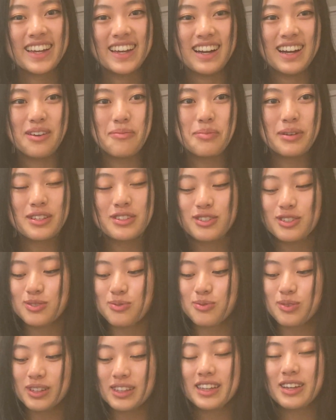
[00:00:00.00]
But it's just
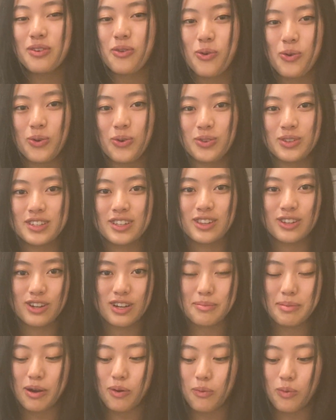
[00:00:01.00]
really cool to learn
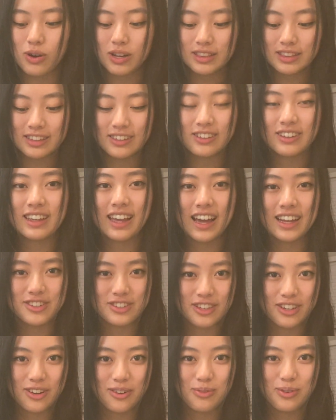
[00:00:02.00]
about one little
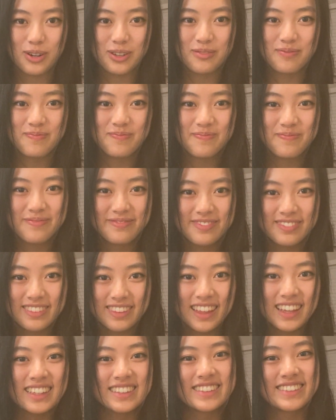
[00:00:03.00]
gadget in our world.
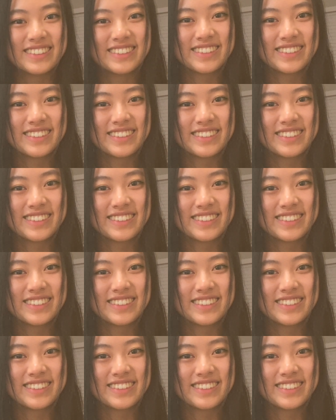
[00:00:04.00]
Thanks.